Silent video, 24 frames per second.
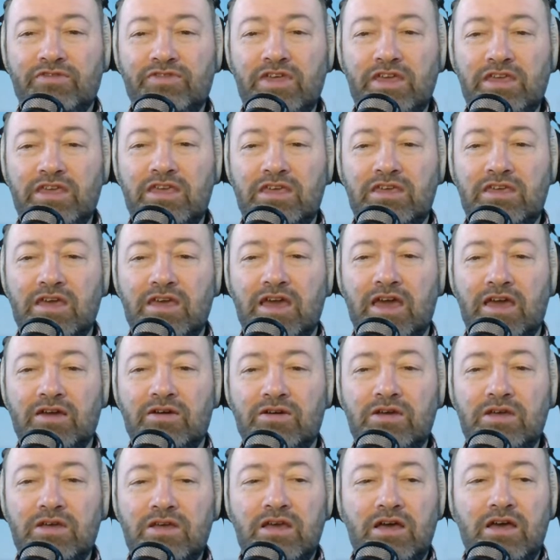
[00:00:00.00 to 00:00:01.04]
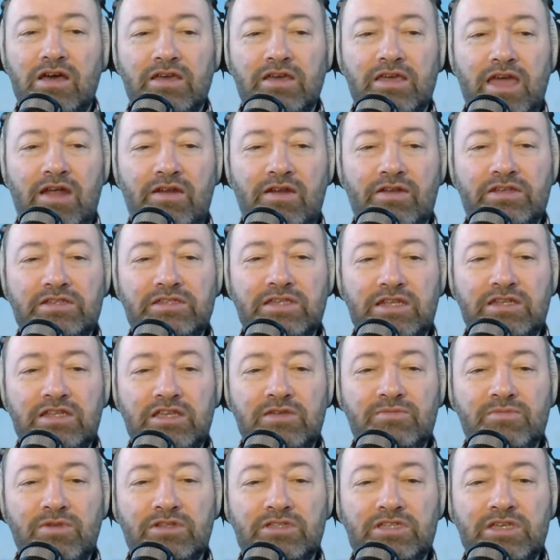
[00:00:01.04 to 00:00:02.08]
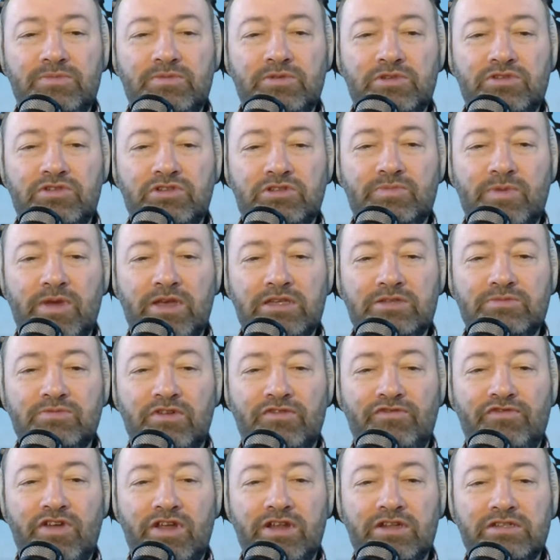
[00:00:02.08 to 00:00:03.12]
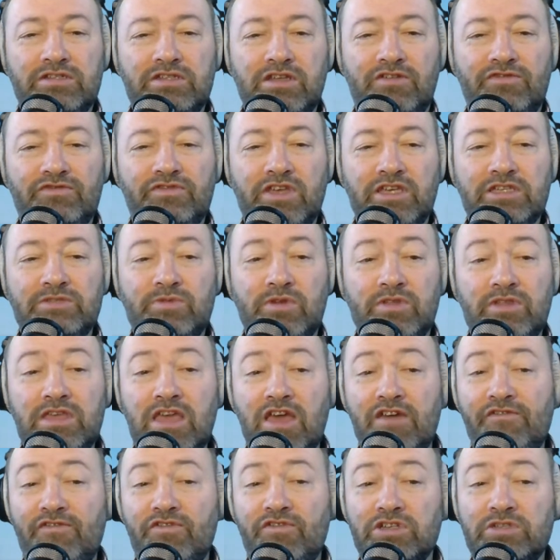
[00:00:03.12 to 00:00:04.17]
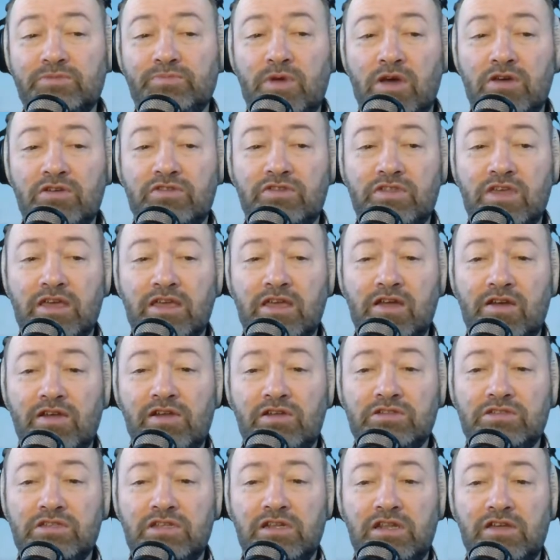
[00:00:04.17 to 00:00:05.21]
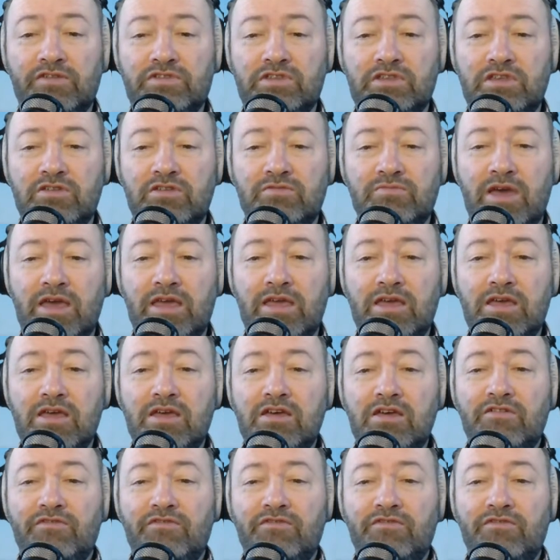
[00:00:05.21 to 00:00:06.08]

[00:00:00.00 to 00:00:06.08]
Thank you, Gail. Gary, sending you my deepest respects, my friend. Tough days, brother. Yeah, for us both there, Gary. Lots of love to you, mate.